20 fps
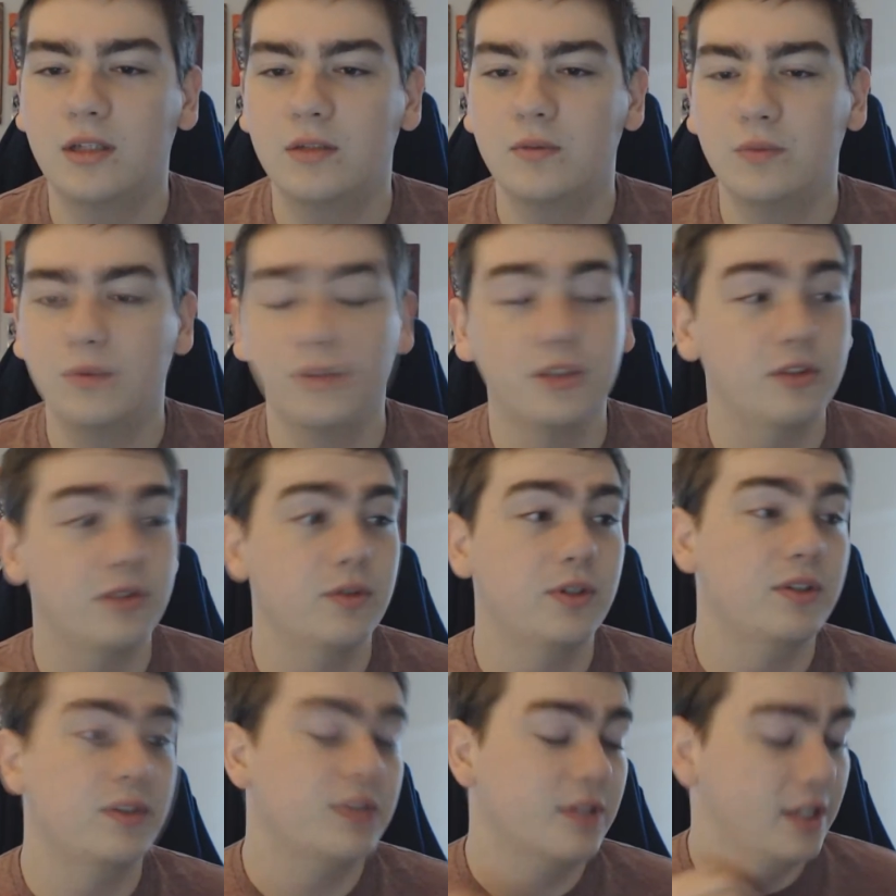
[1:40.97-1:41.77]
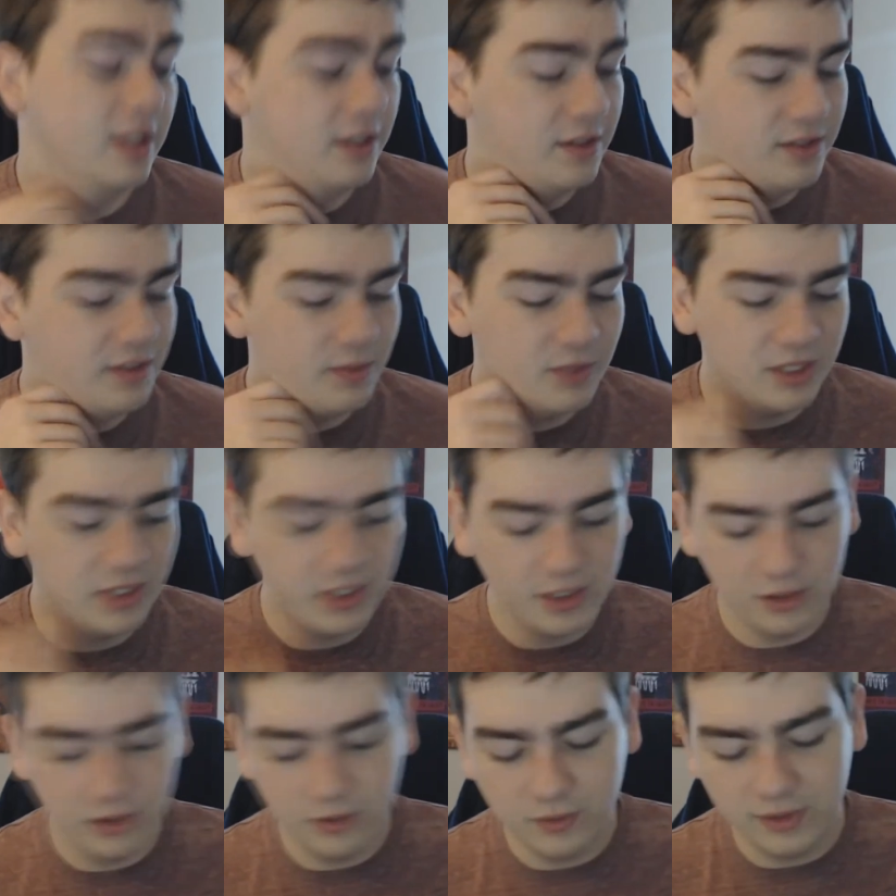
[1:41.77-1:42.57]
screens, and it's something that
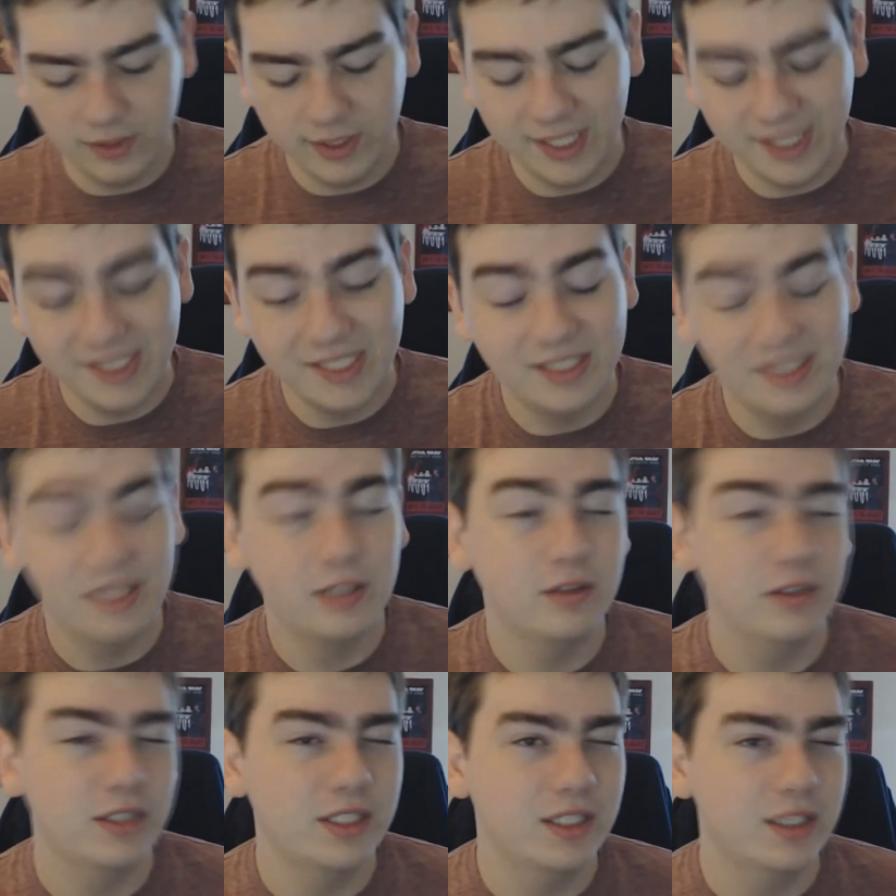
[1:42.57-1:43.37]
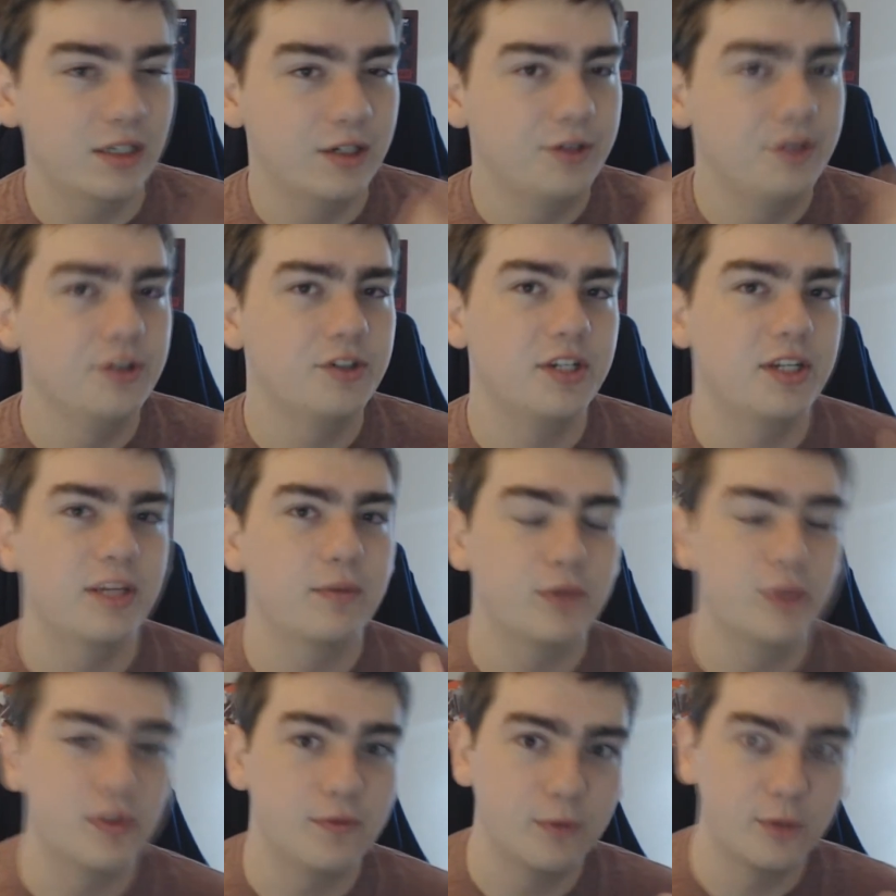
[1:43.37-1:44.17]
you don't necessarily understand
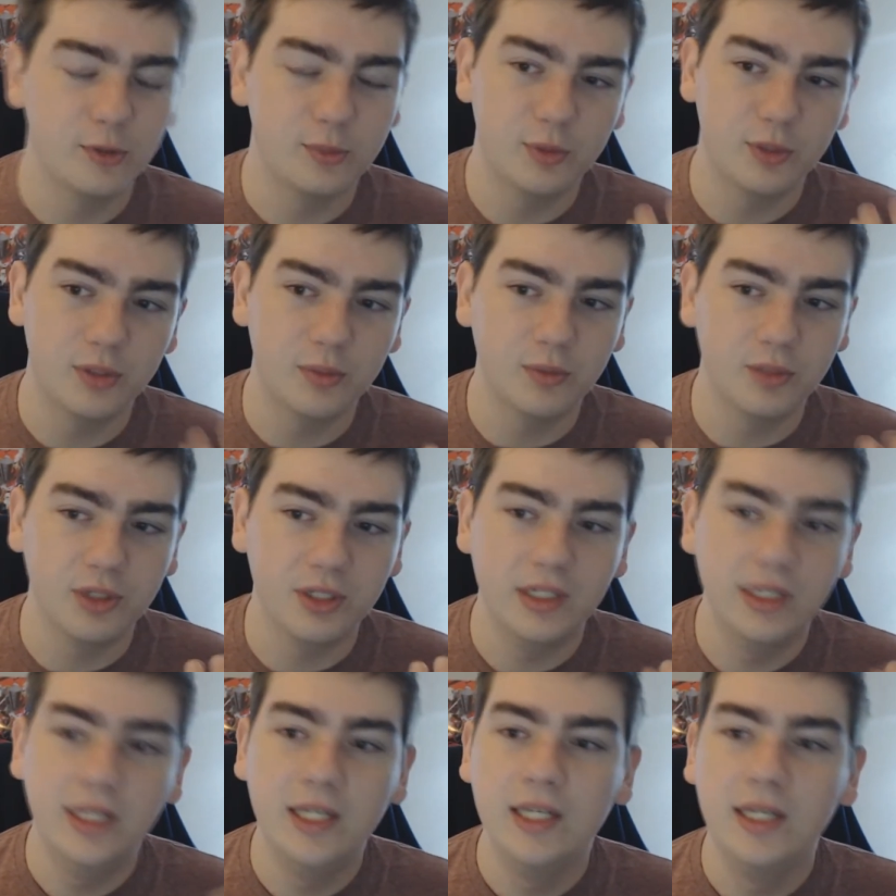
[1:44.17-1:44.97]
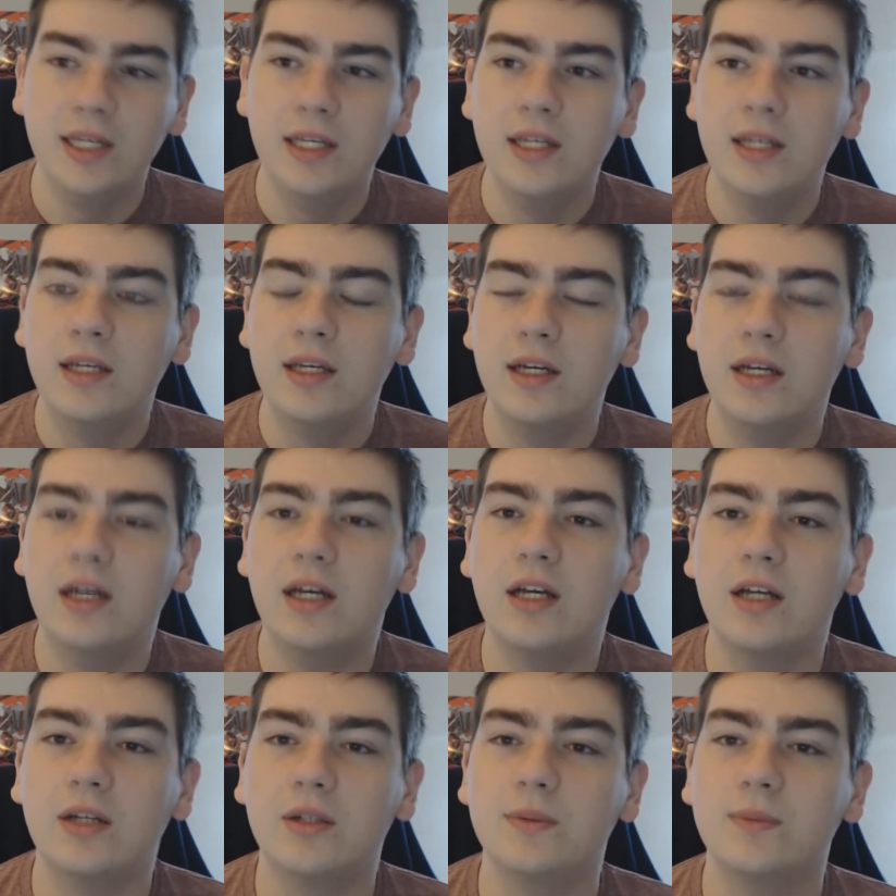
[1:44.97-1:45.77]
when you first put them
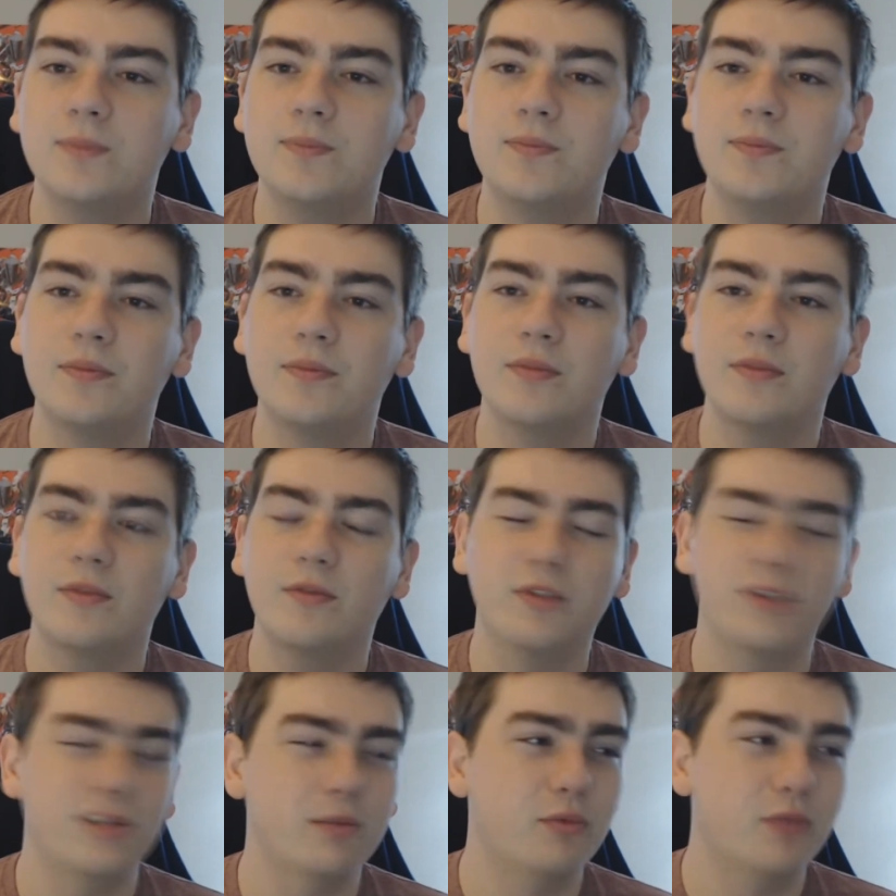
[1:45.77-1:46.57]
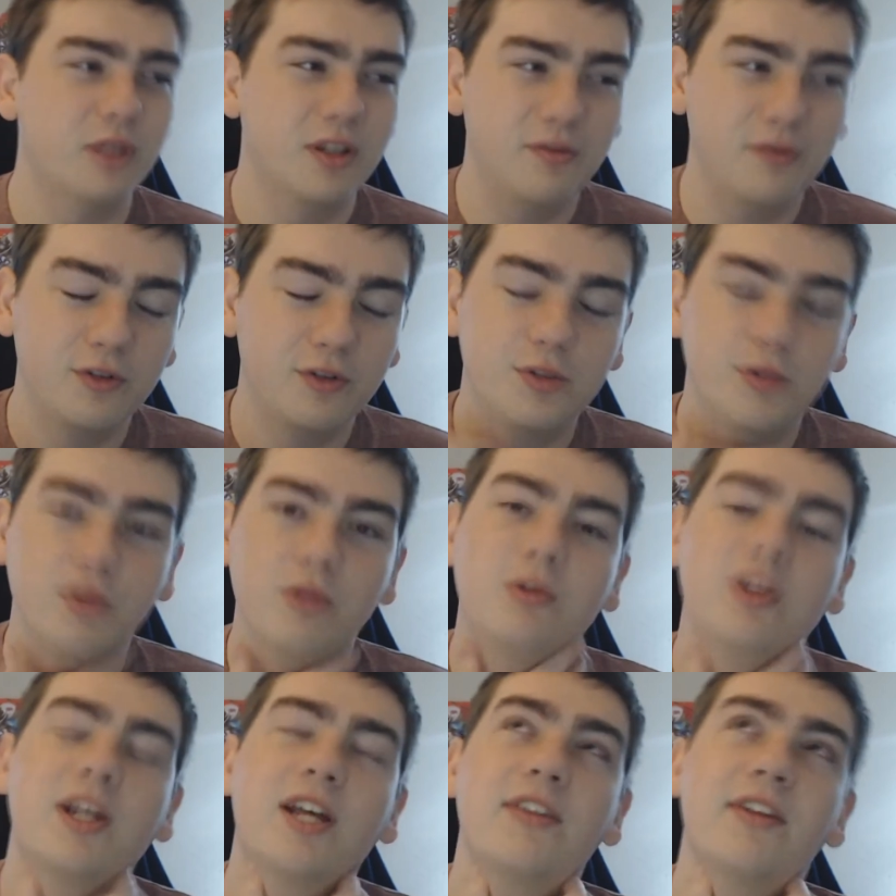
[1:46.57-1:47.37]
on. For example, when I first put them
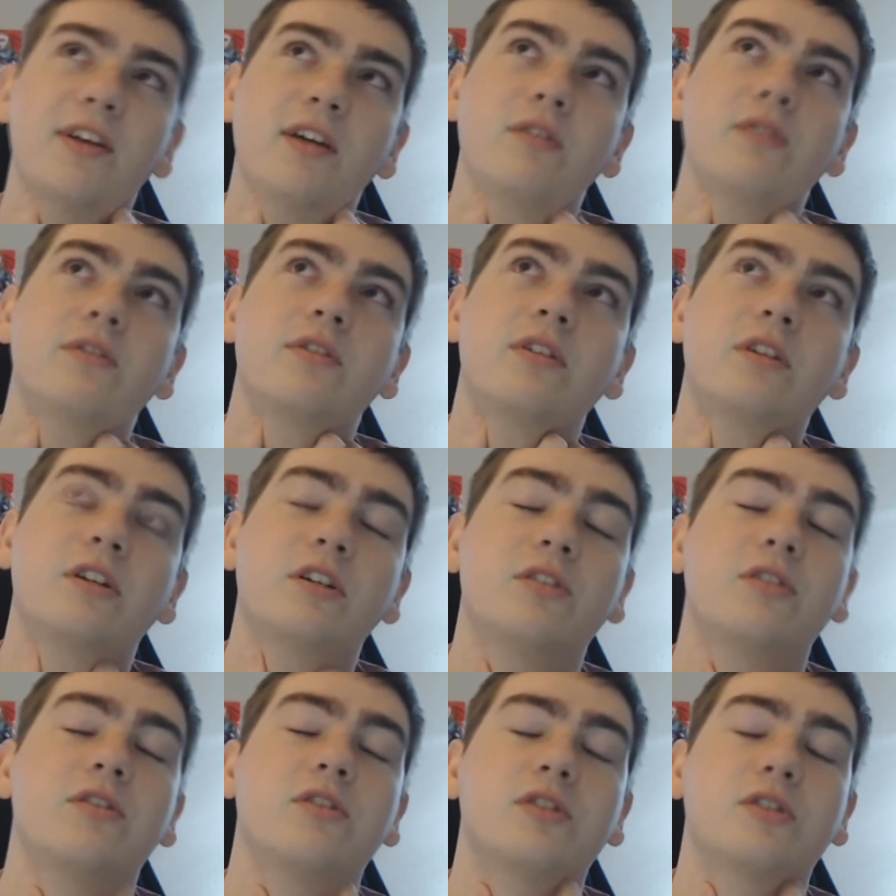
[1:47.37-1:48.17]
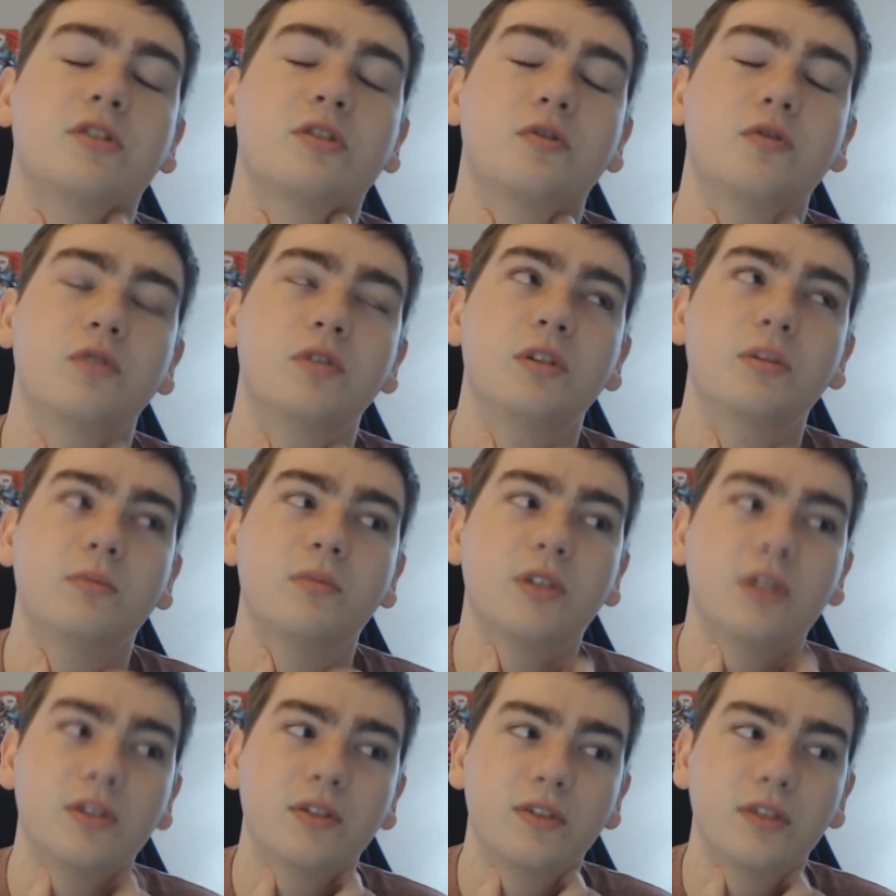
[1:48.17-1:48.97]
on, I think I was just on the stream
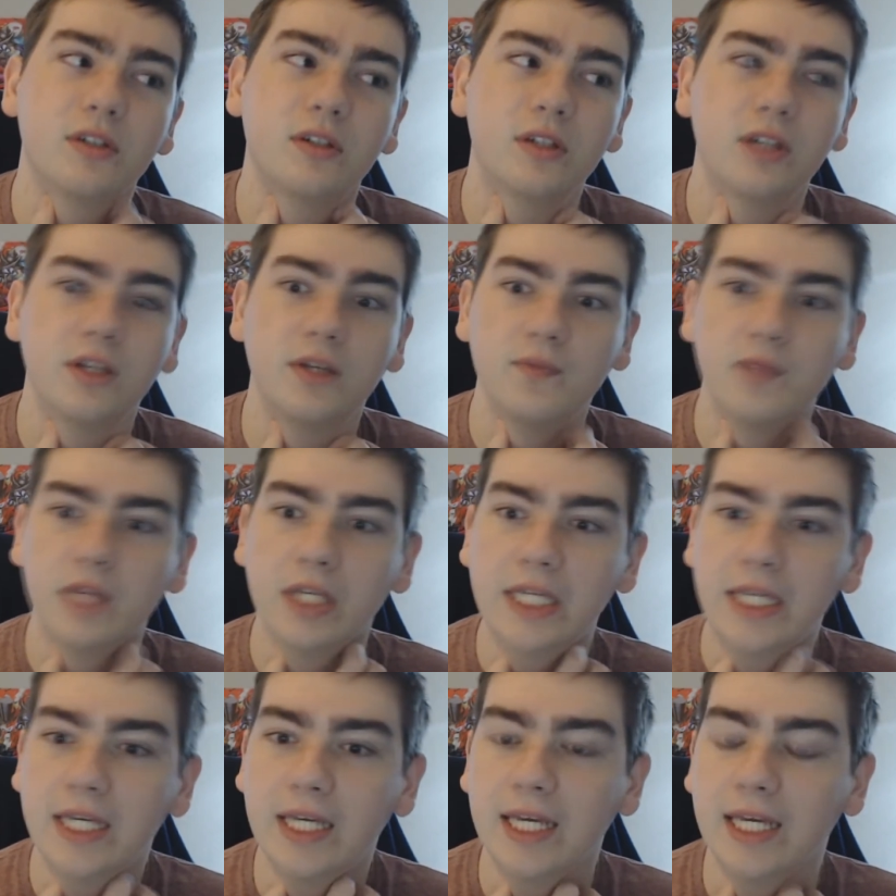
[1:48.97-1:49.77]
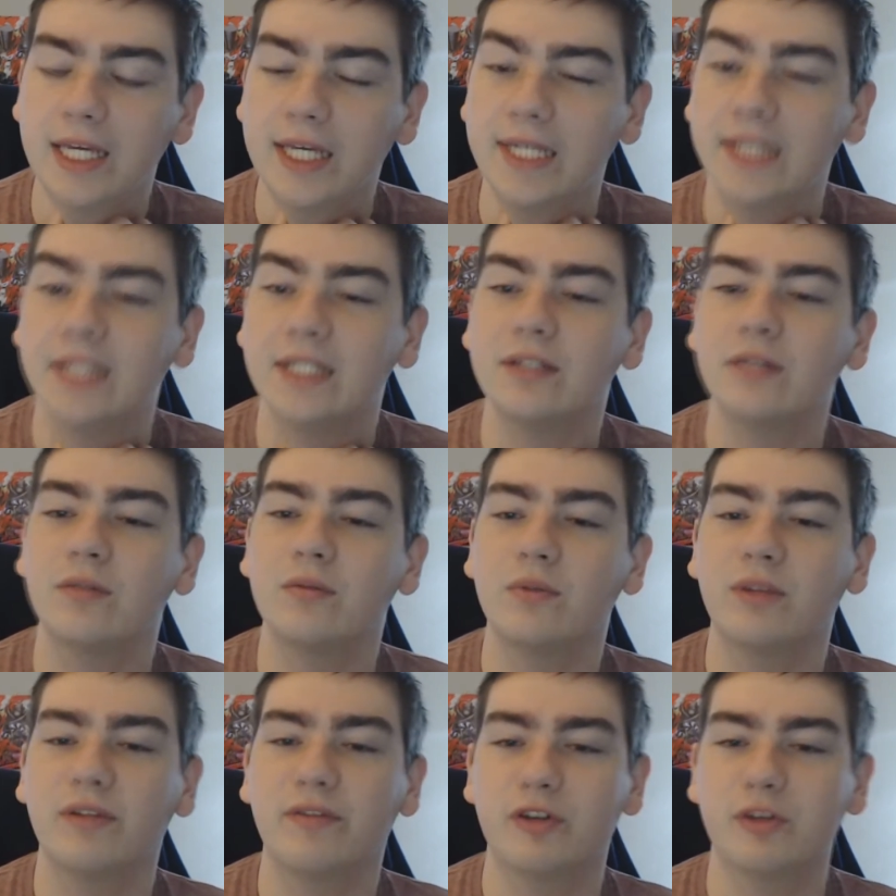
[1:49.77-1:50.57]
on Sunday, and
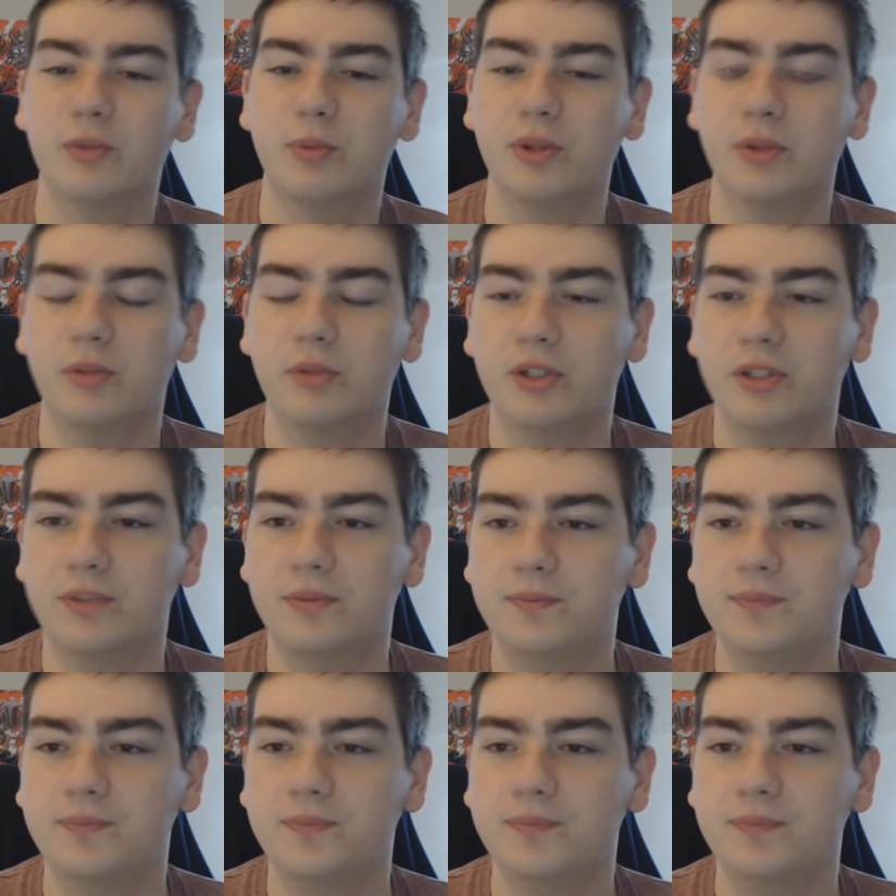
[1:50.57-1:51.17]
when I first put them on,